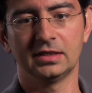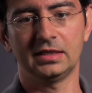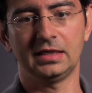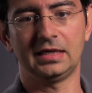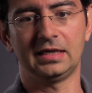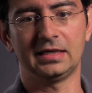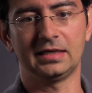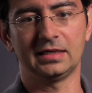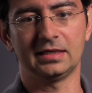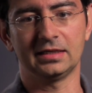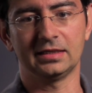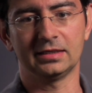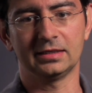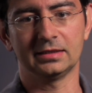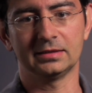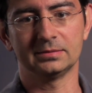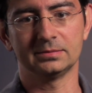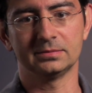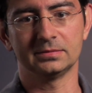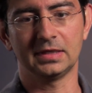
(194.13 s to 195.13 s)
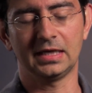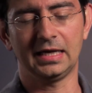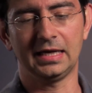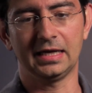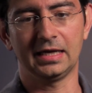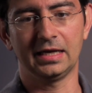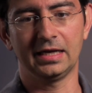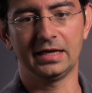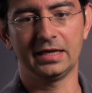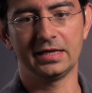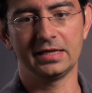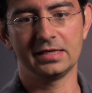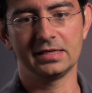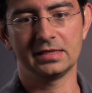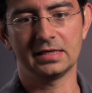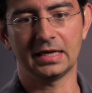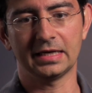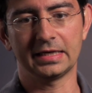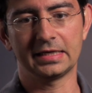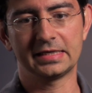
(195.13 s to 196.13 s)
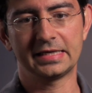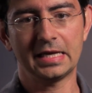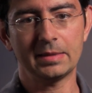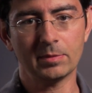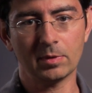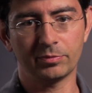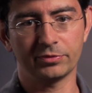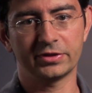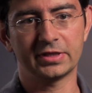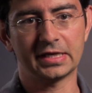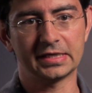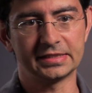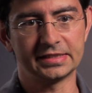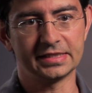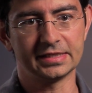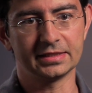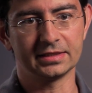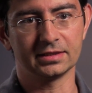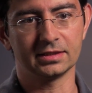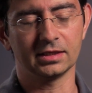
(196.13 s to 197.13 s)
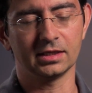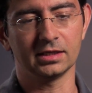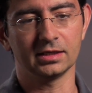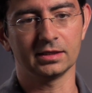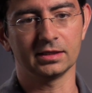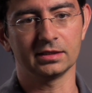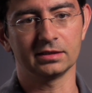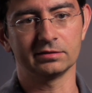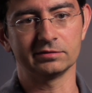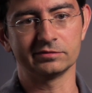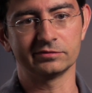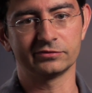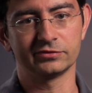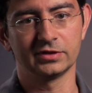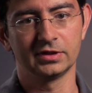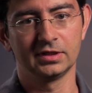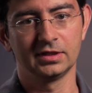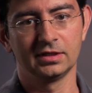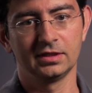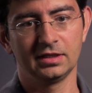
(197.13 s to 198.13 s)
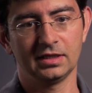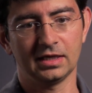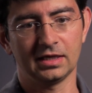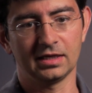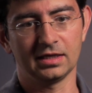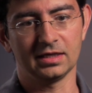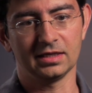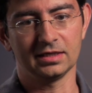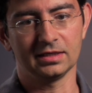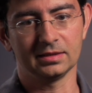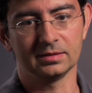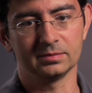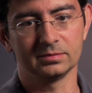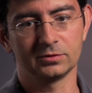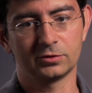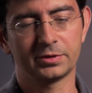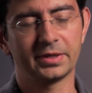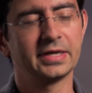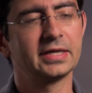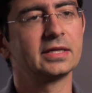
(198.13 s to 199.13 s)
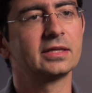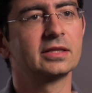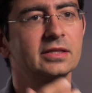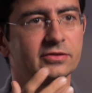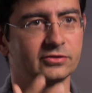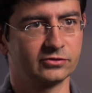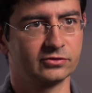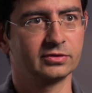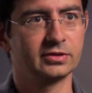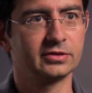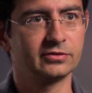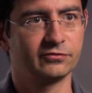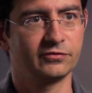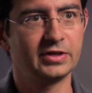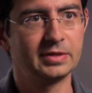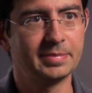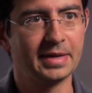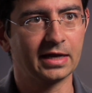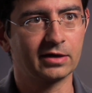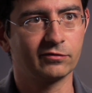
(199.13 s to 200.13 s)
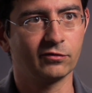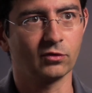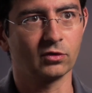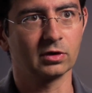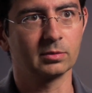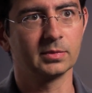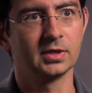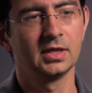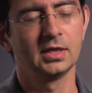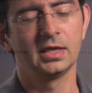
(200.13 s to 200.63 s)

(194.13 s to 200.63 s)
I came up with the idea of creating the feedback form.